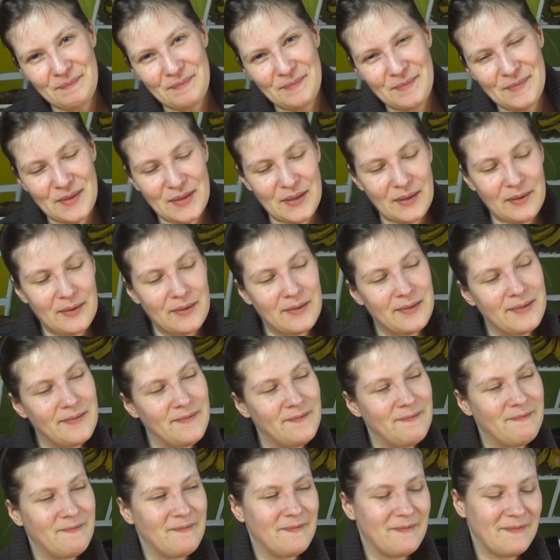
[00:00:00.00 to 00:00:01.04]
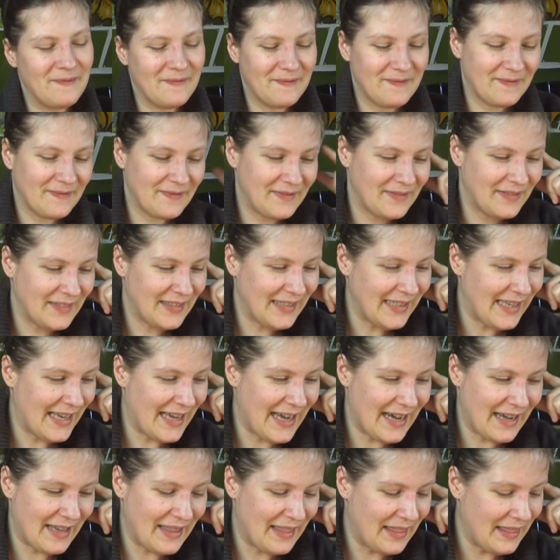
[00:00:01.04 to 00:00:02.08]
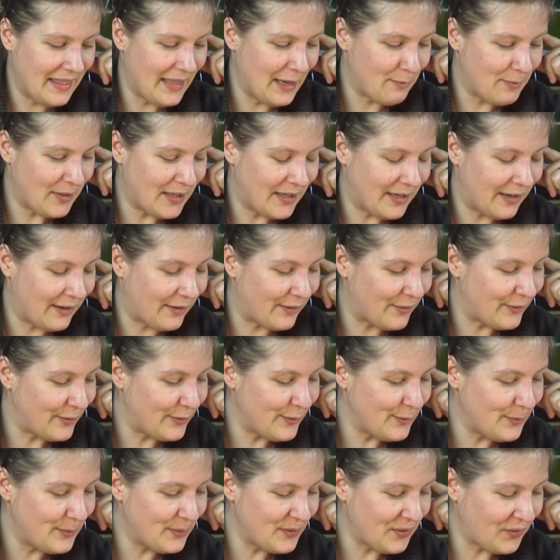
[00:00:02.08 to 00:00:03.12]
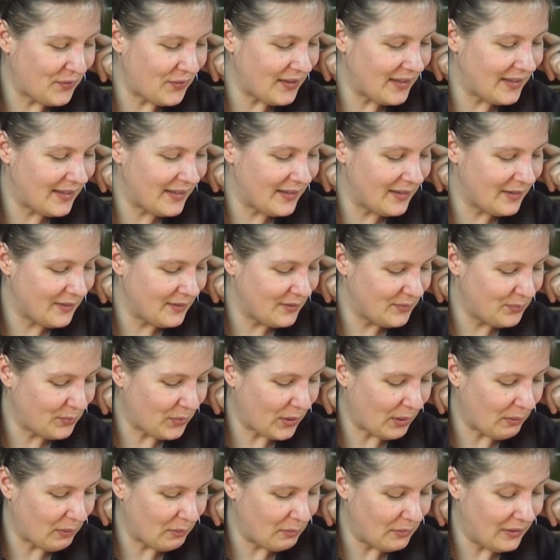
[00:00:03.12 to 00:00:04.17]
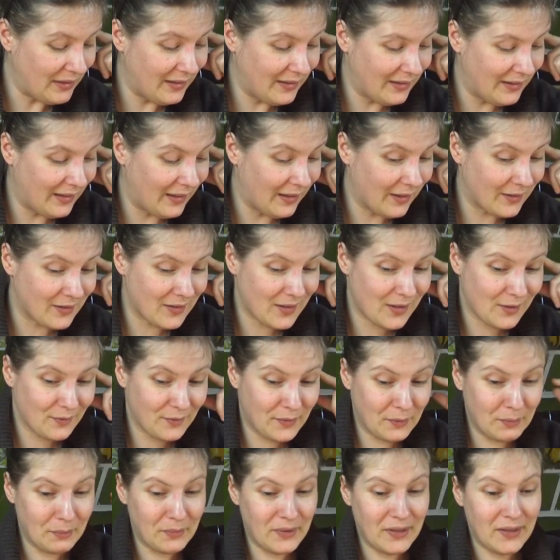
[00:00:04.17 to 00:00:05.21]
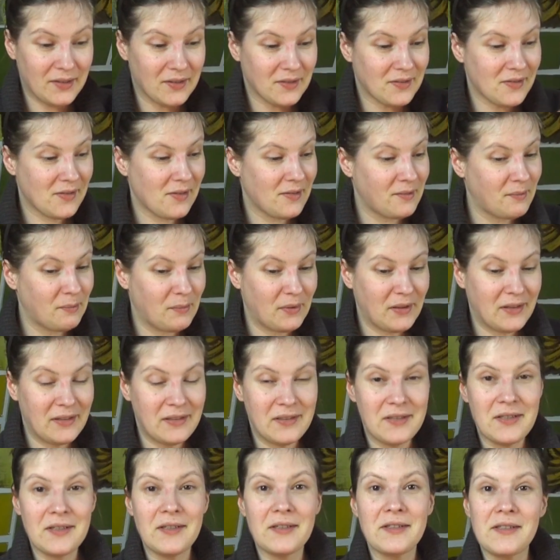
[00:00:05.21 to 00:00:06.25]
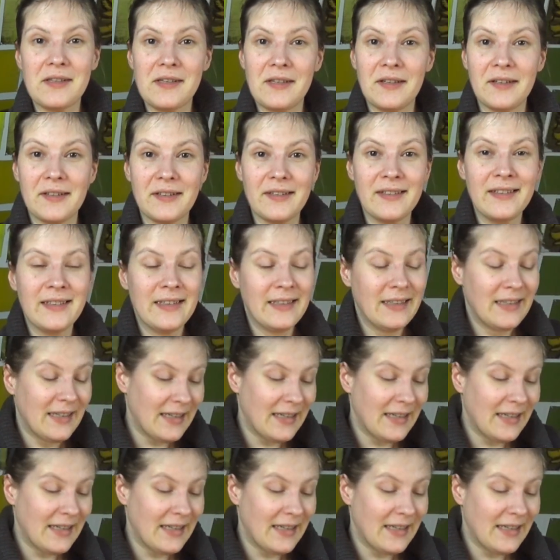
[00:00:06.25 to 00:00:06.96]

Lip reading: So yeah, there we go. You will see probably lots of embarrassing paintings here.